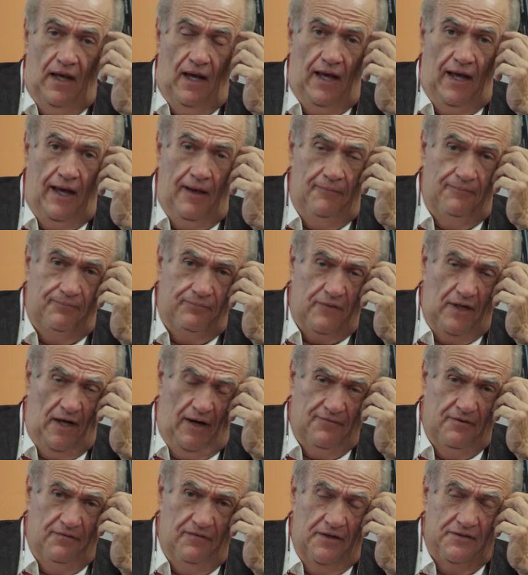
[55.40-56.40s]
um,
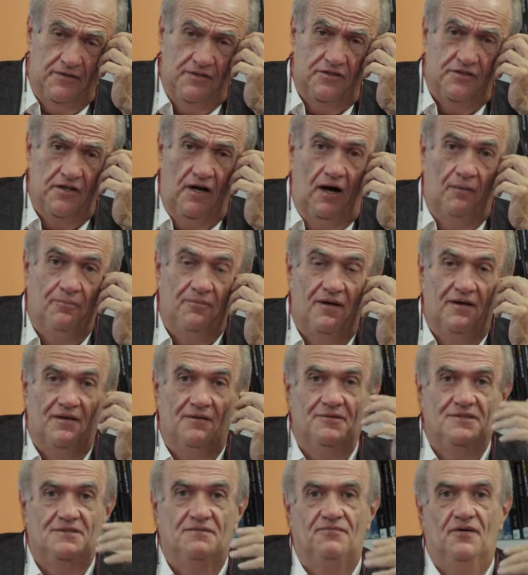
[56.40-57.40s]
of the Funges shop. And
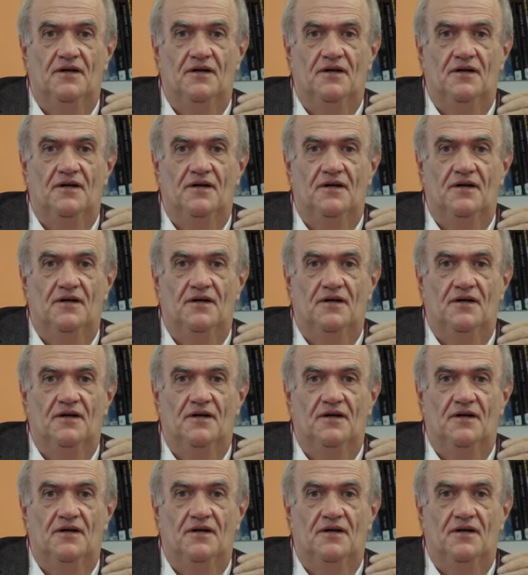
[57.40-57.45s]
it was the